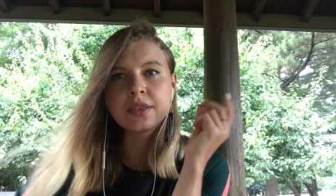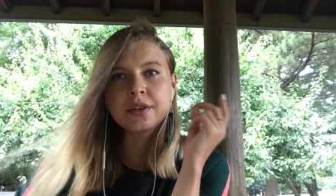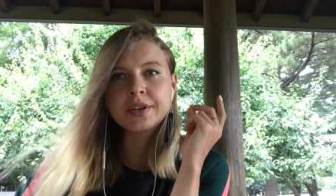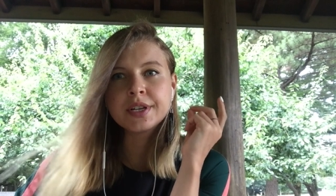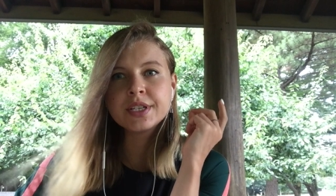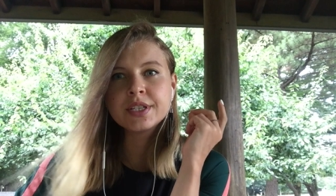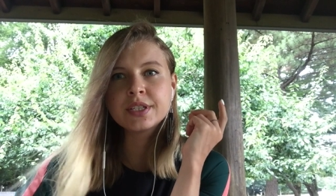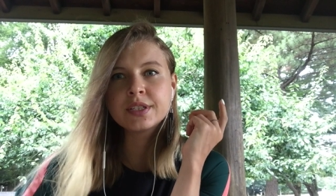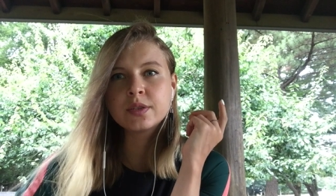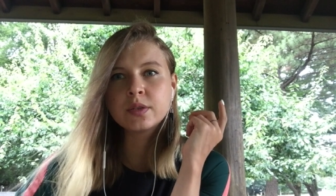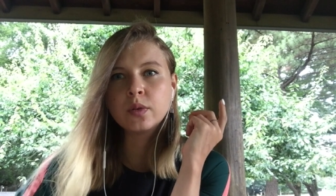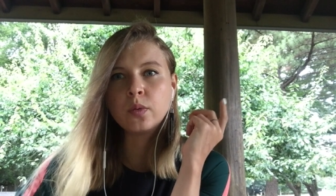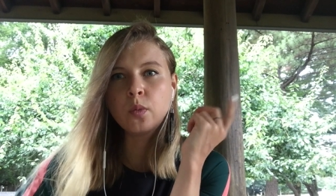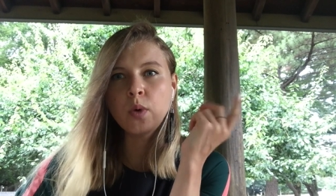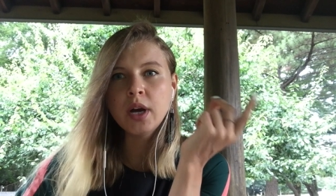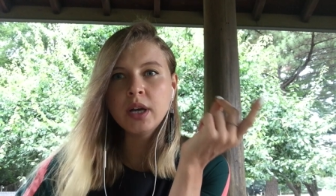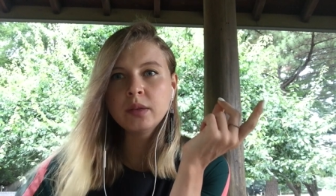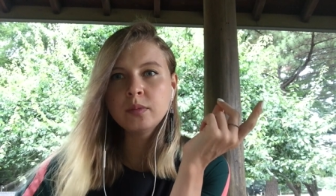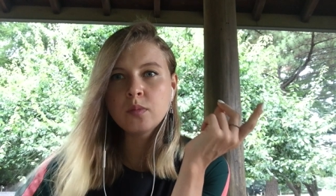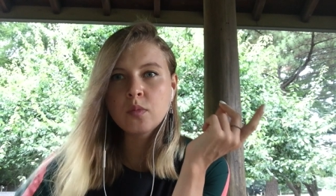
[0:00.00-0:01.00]
There is
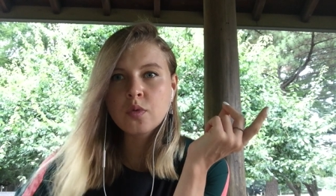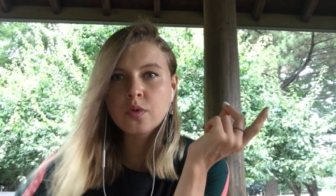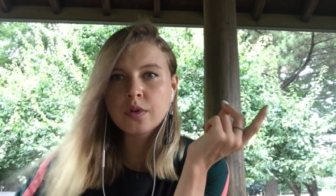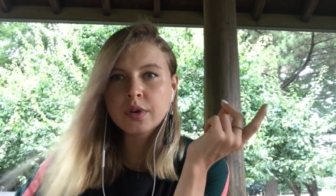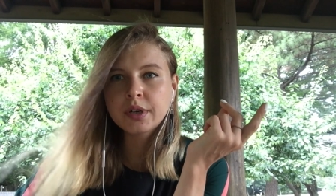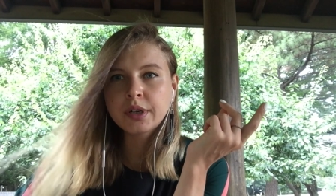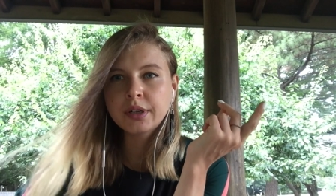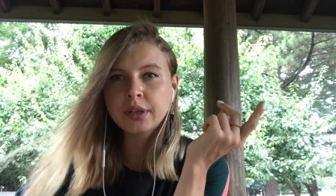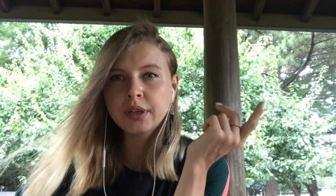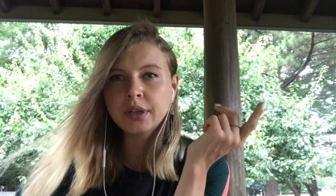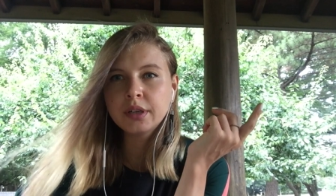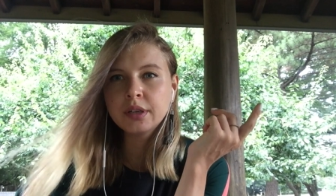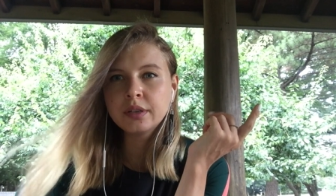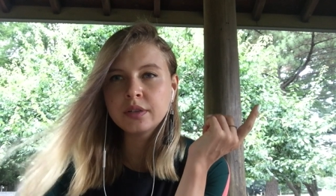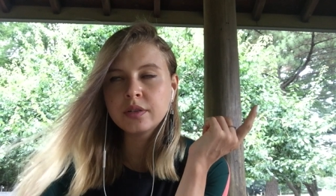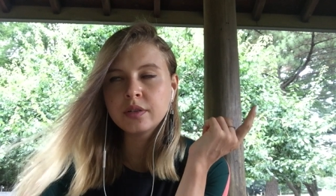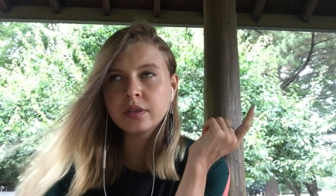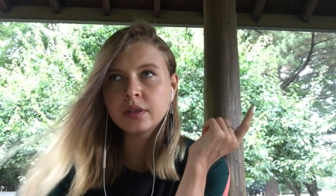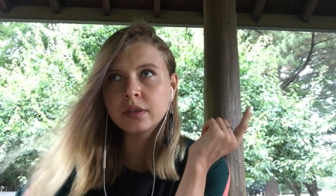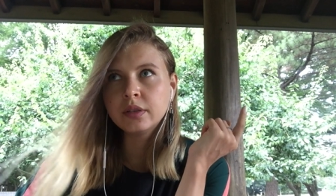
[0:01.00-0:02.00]
one more
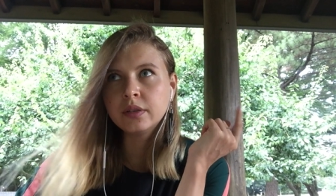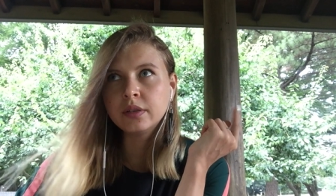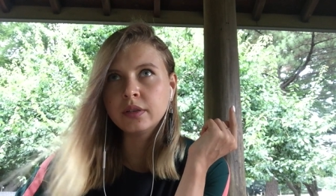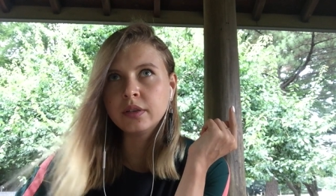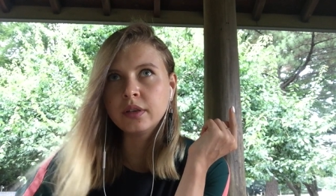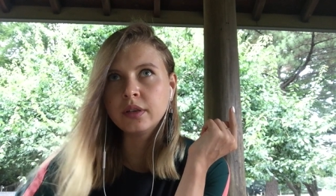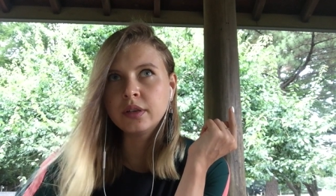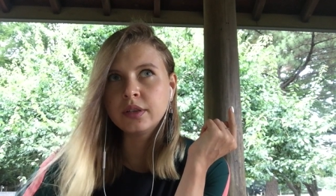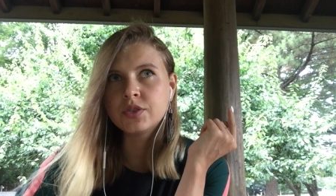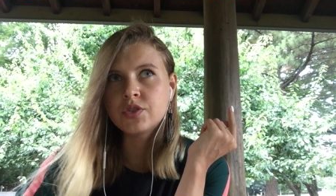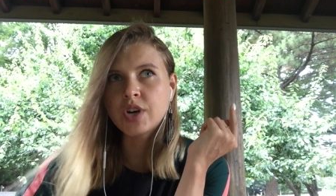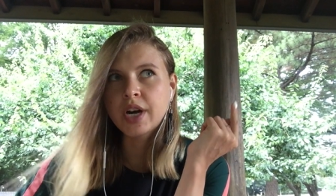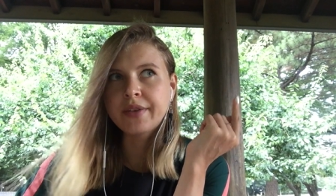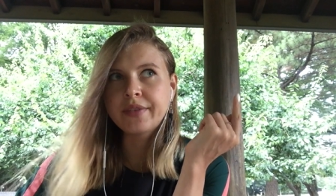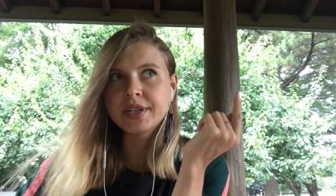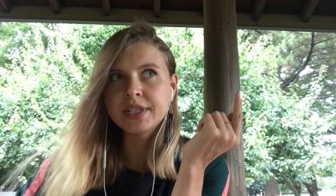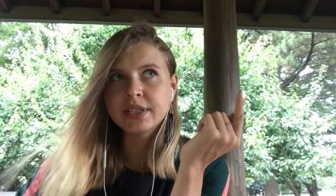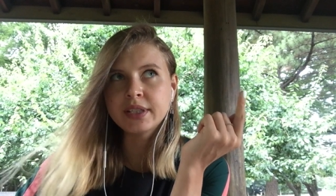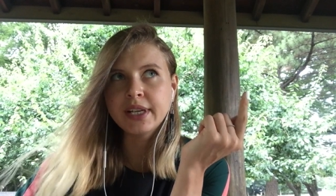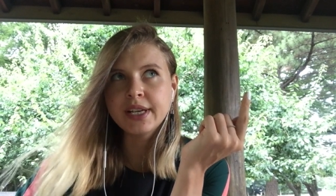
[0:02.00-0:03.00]

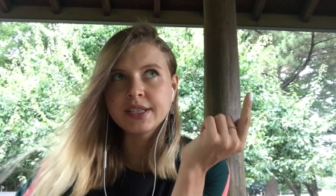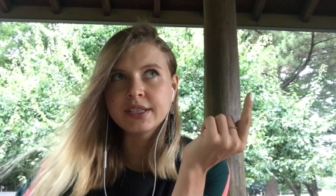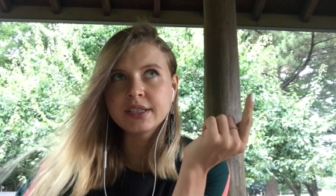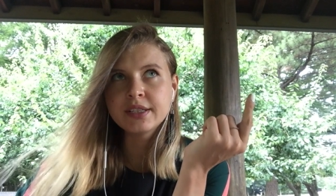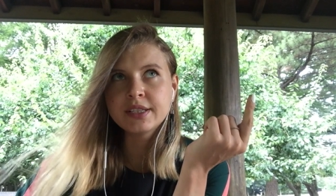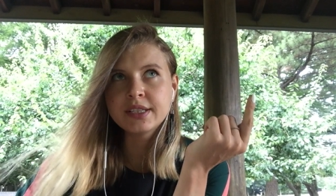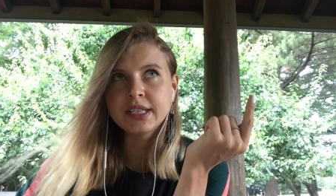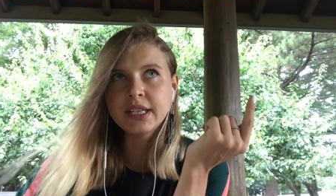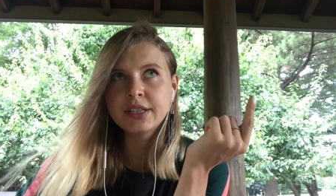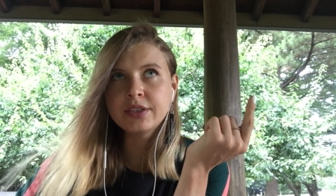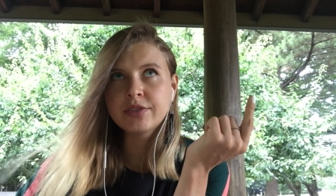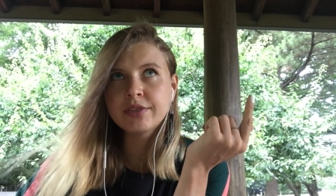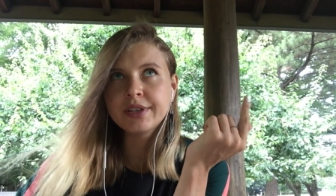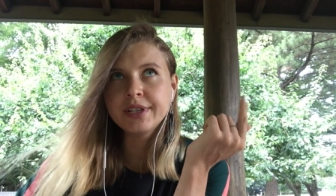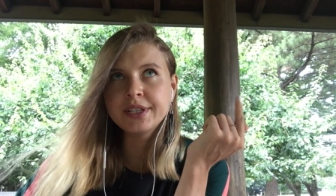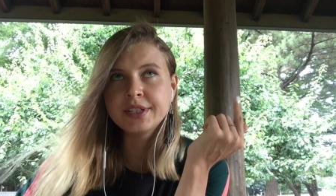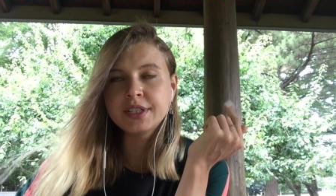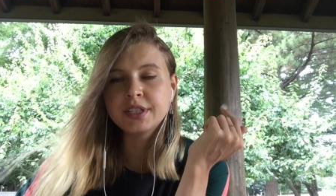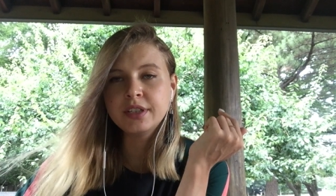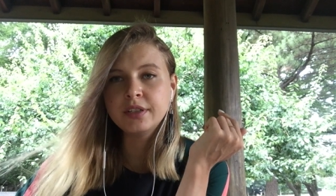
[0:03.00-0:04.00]
driver's license center,
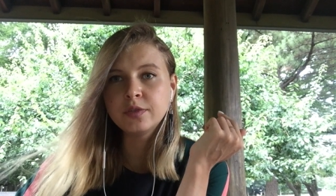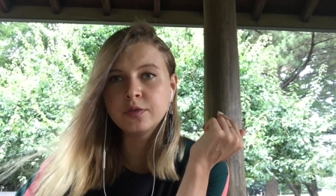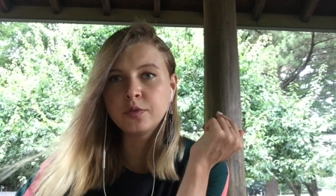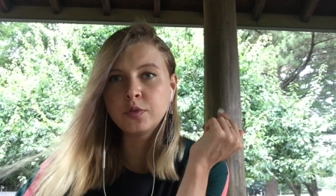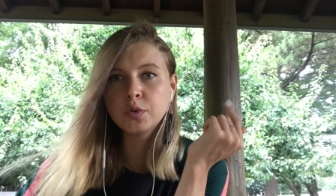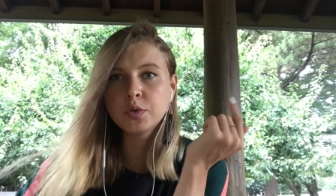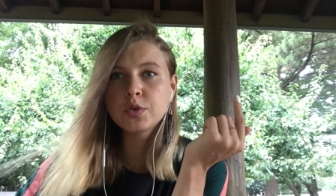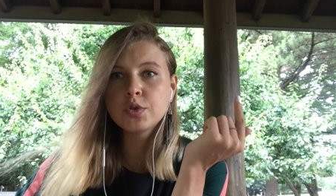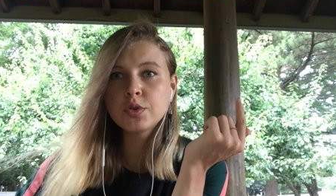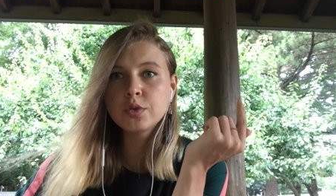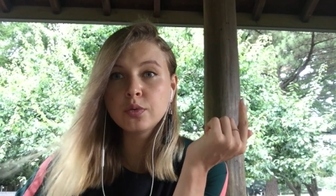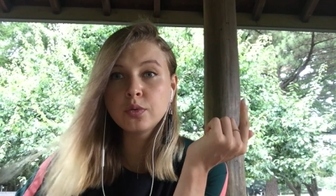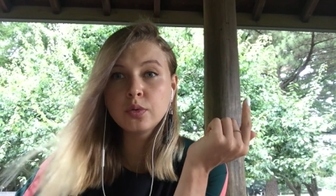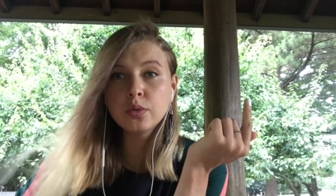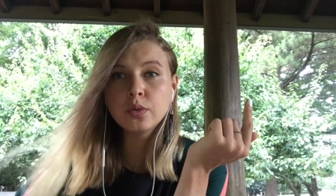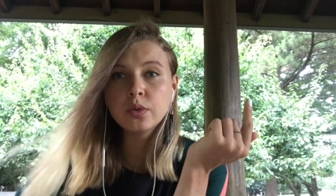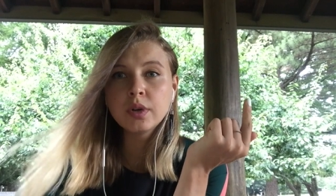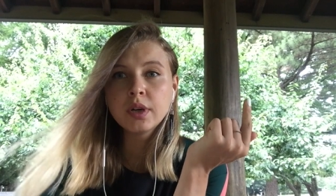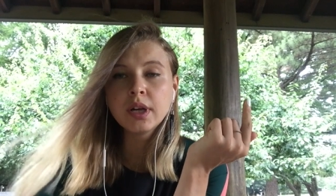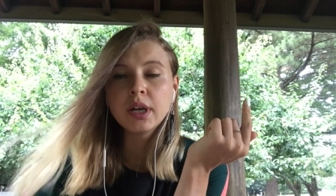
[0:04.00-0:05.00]
it's in
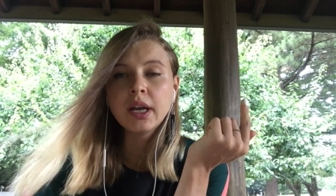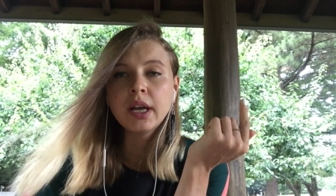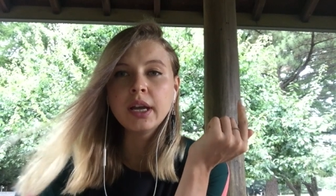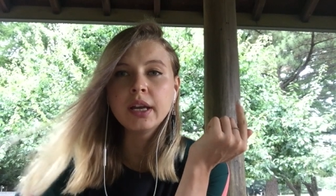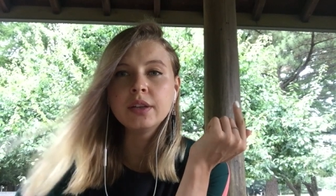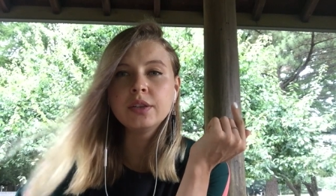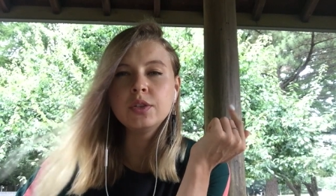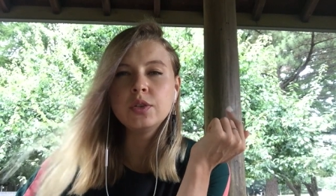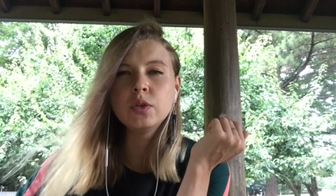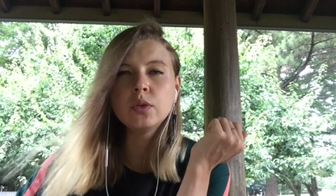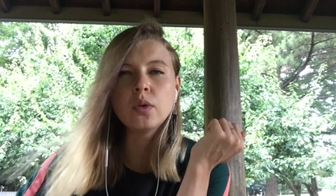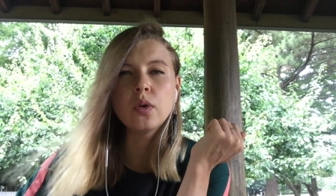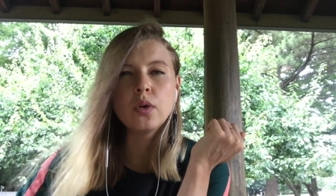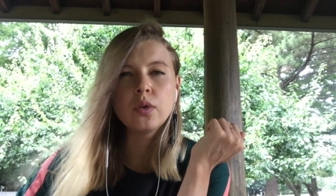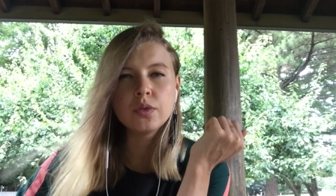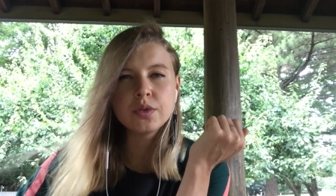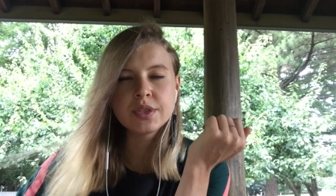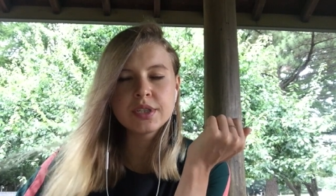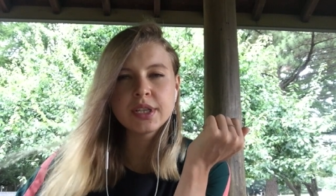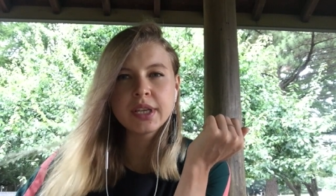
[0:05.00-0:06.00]
Fuchu, and you
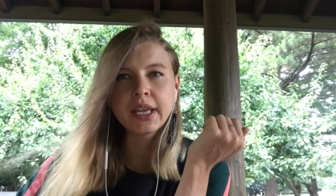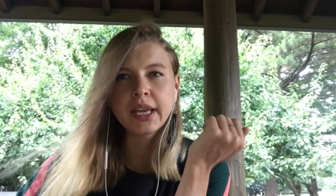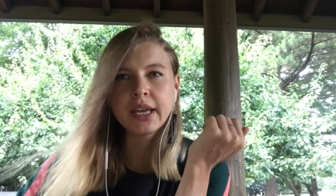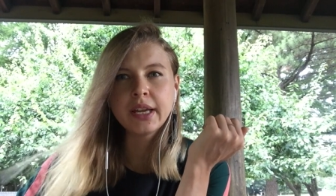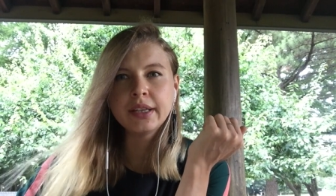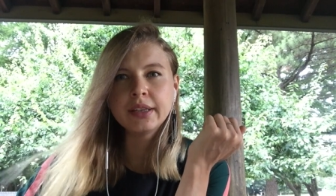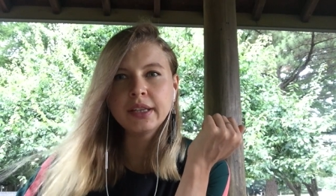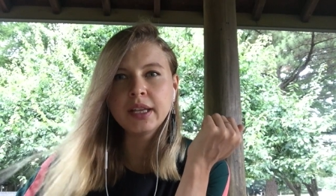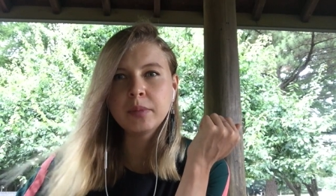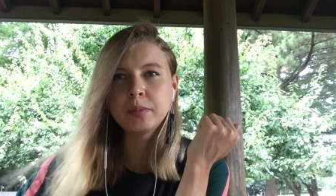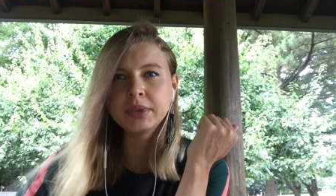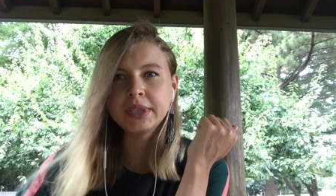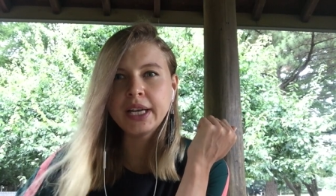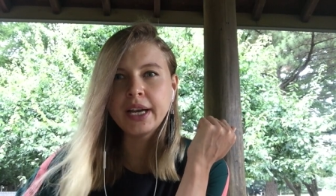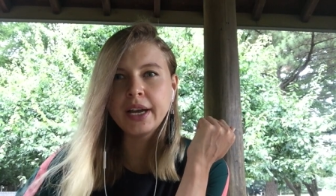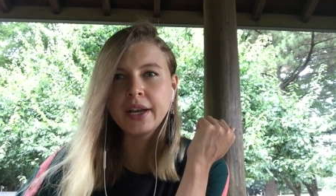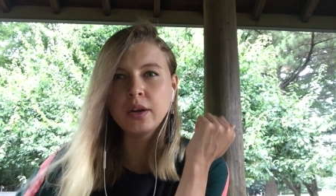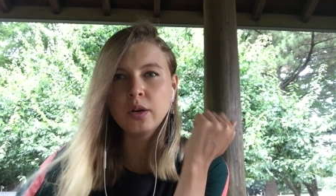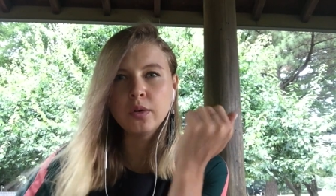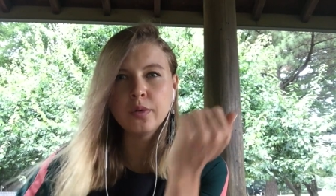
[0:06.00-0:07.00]
also can
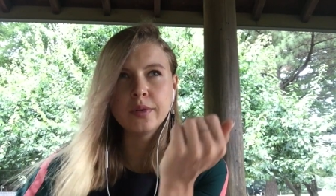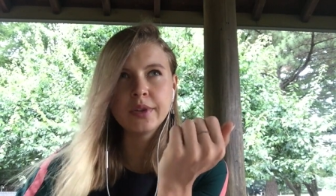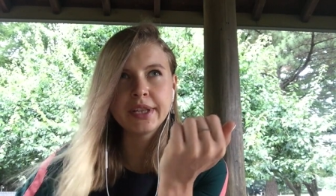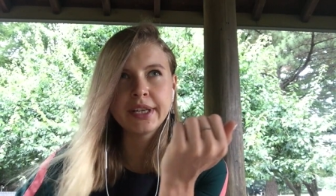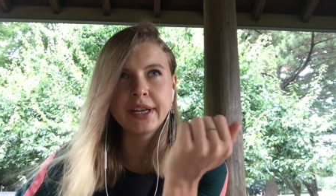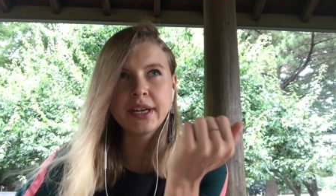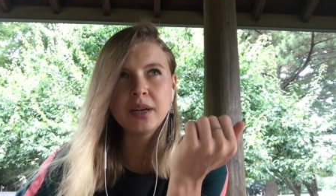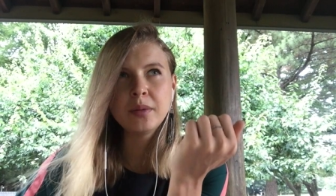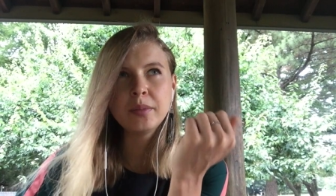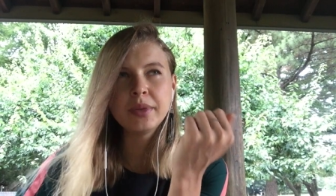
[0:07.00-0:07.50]
apply over there,